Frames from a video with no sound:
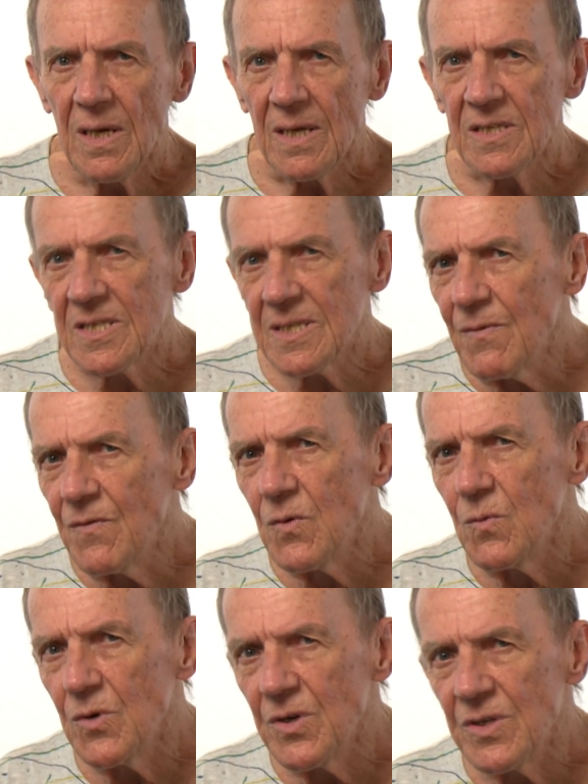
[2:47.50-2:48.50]
and some of the
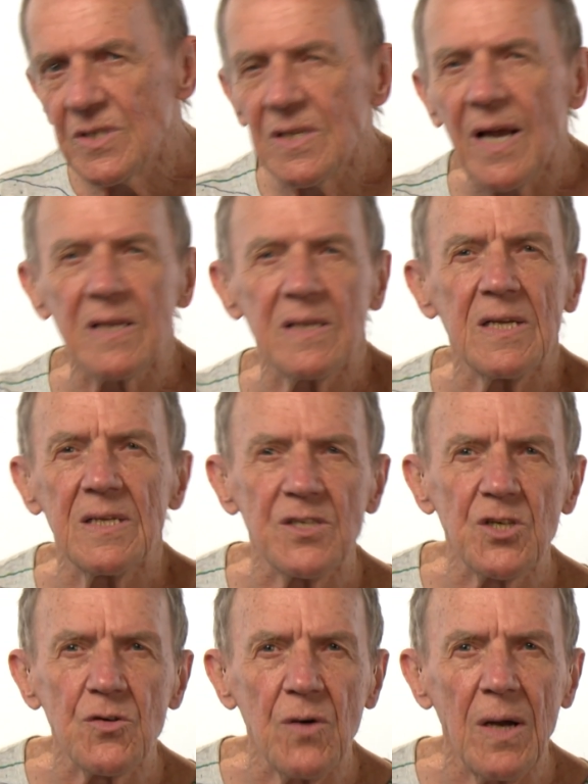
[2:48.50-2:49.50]
words, like they
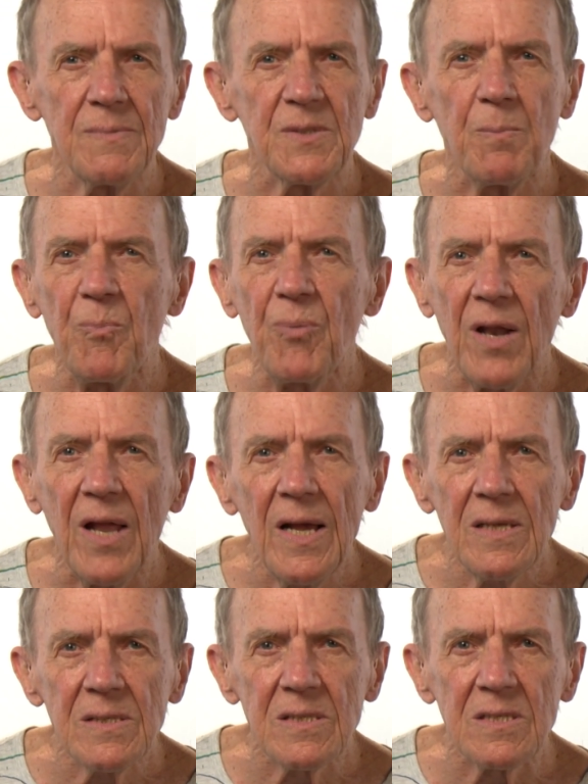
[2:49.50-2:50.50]
described
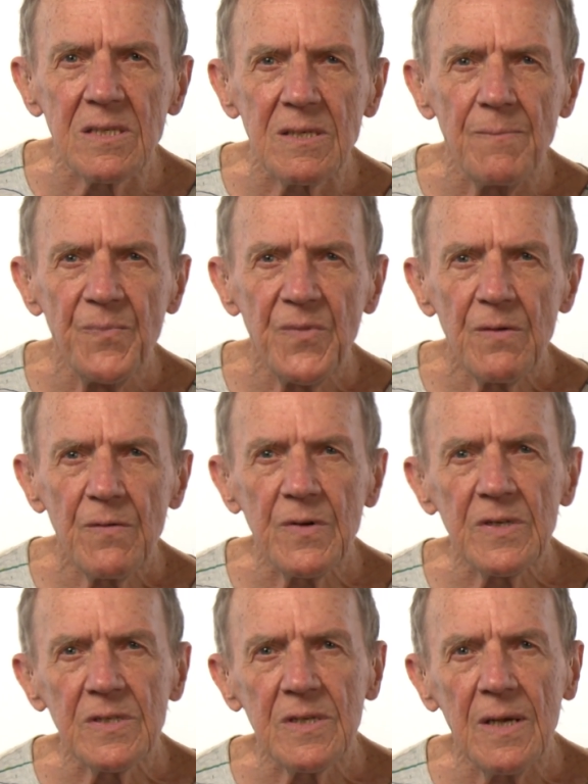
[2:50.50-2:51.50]
plants, for
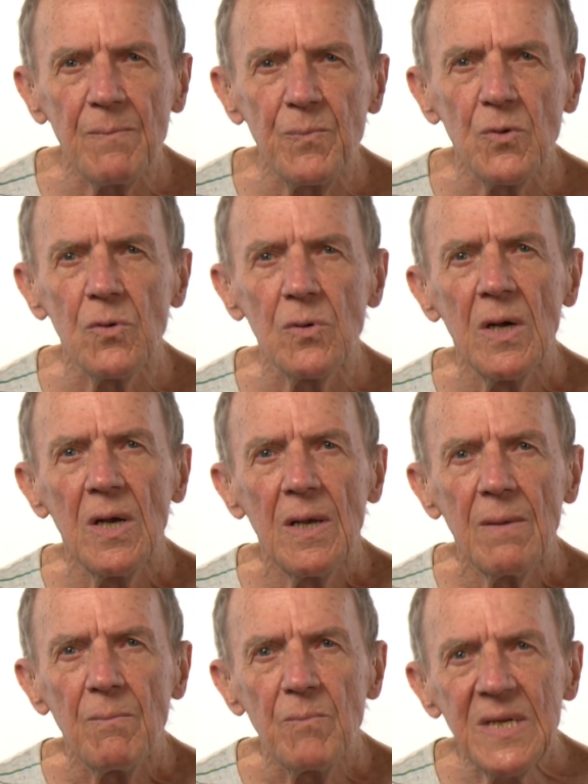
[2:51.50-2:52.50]
example,
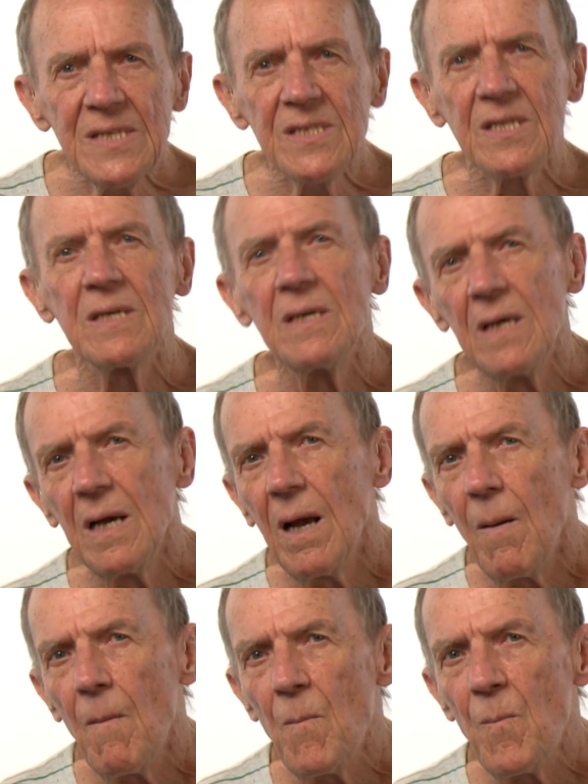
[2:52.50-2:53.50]
mint,
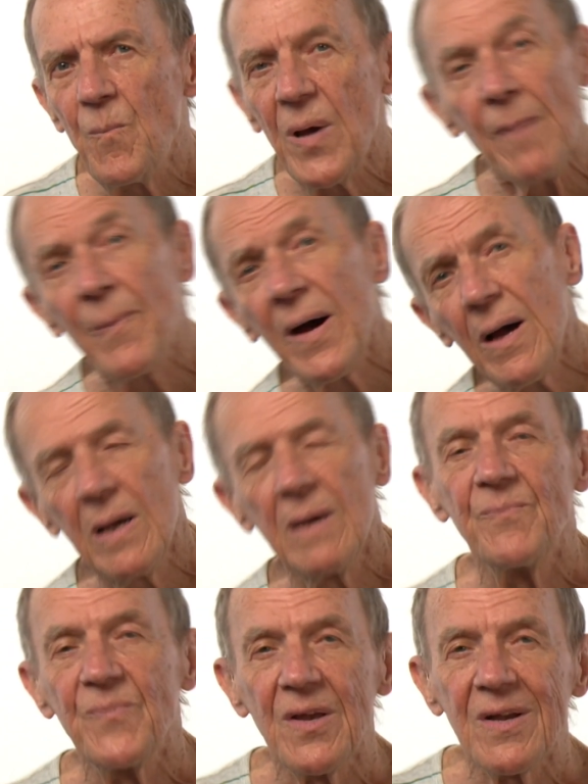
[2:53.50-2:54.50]
pepper,
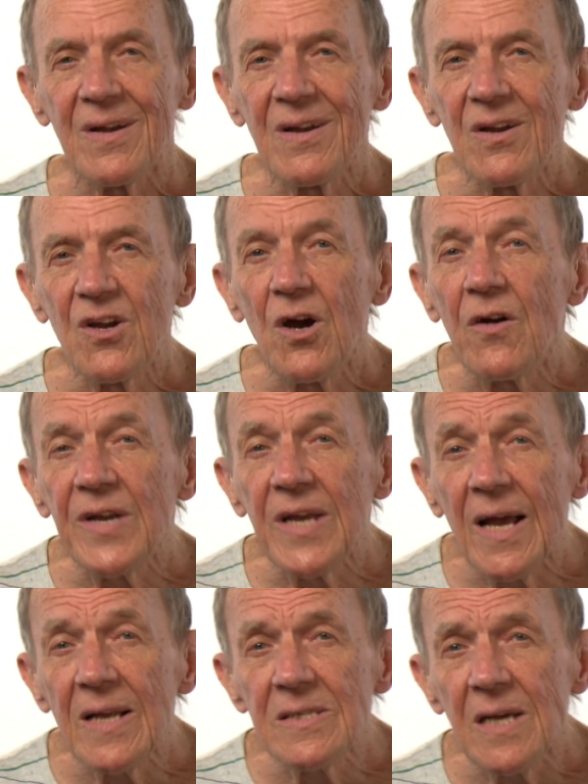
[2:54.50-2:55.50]

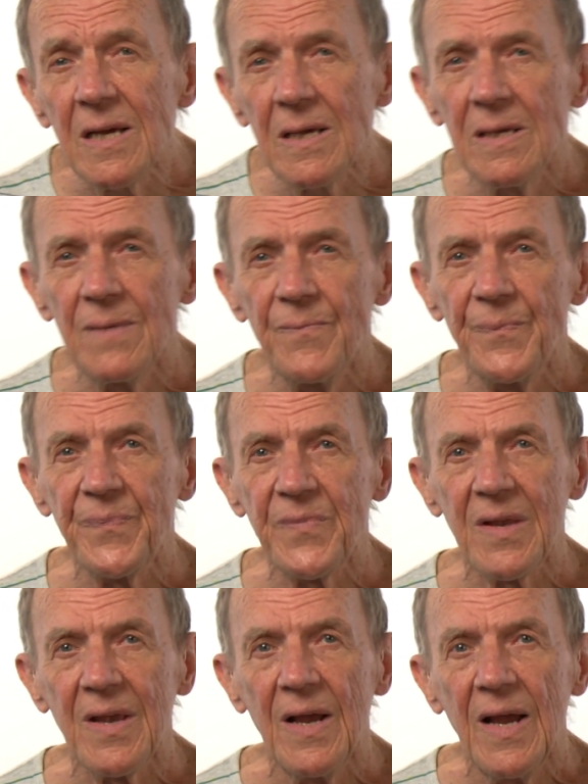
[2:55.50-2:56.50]
coriander,
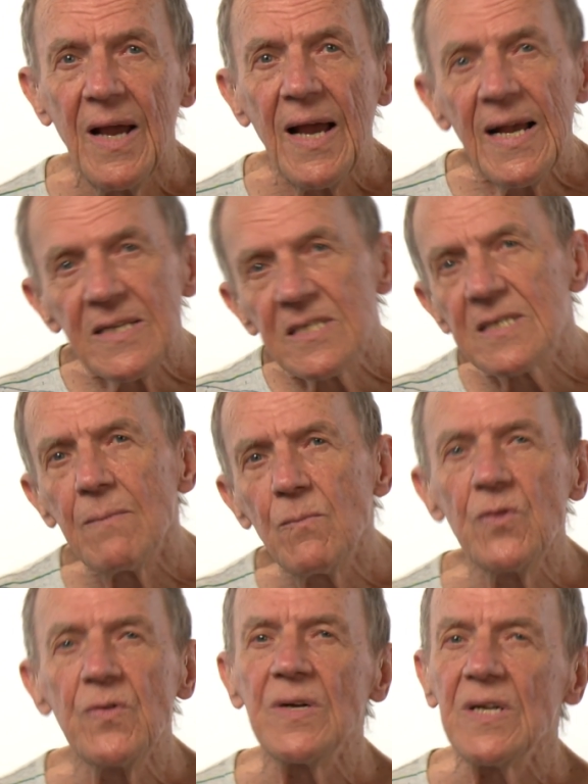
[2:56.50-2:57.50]
and some
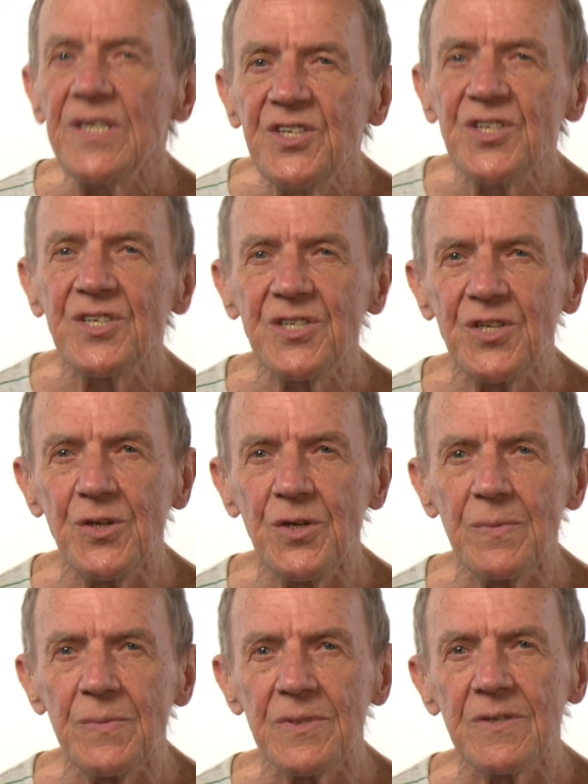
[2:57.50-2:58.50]
were religious
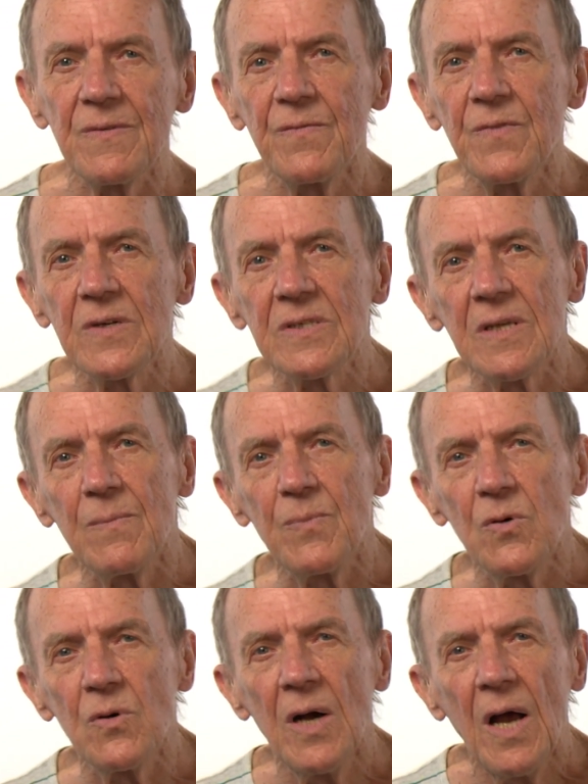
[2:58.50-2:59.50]
terms, for
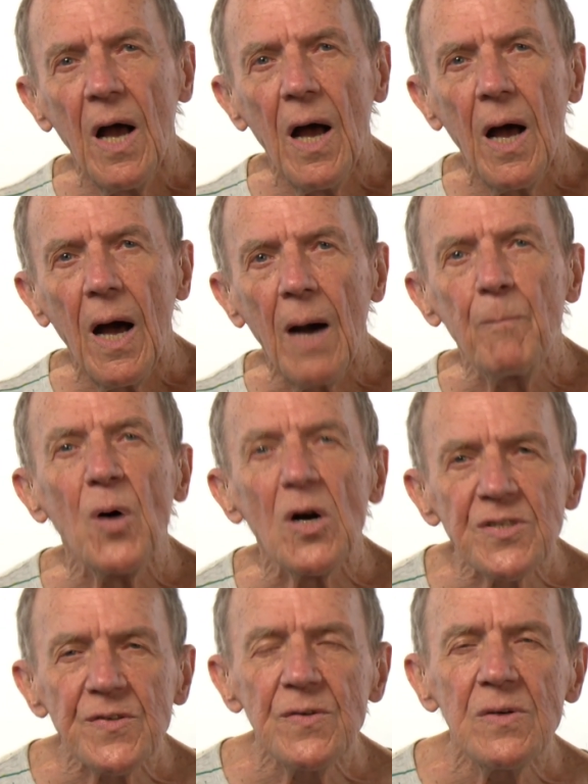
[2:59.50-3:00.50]
example,
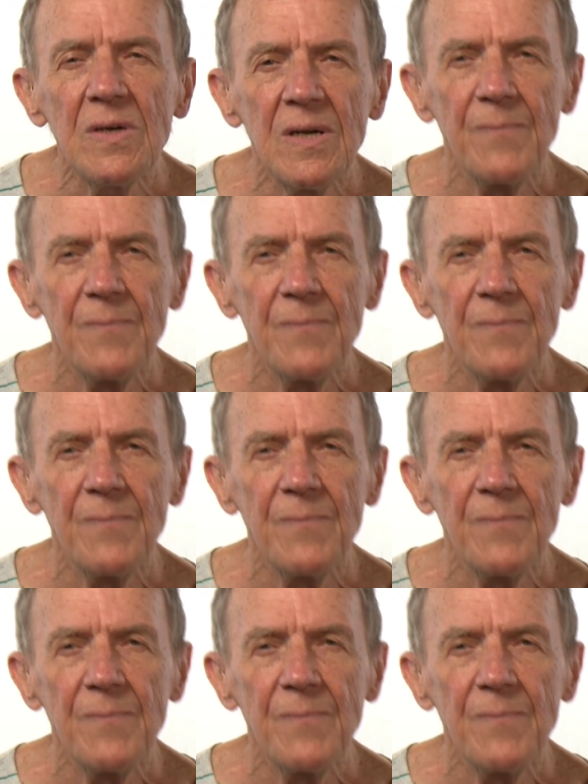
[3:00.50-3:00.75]
apostle,